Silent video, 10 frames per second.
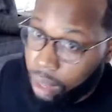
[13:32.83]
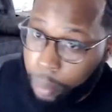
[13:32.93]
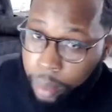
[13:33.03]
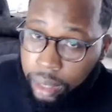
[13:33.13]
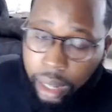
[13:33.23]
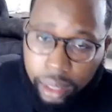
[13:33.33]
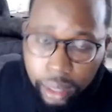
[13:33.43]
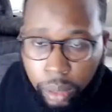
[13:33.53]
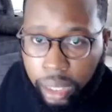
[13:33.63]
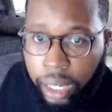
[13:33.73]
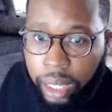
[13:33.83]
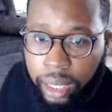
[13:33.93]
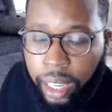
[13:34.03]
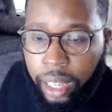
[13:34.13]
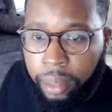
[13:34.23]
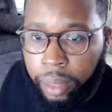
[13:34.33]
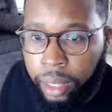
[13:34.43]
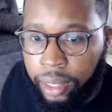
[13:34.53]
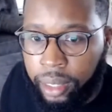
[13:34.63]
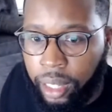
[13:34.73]
I mean, there's costs associated to that
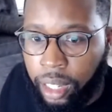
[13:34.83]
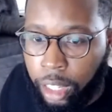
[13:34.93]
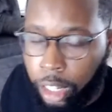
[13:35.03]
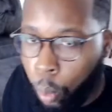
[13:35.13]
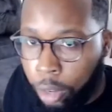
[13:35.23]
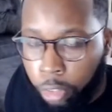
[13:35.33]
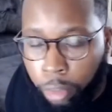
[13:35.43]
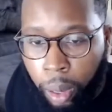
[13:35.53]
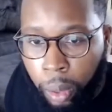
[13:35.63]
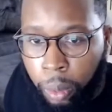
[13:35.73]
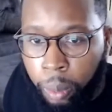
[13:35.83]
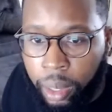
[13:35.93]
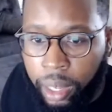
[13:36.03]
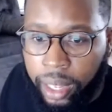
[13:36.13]
because, work from home,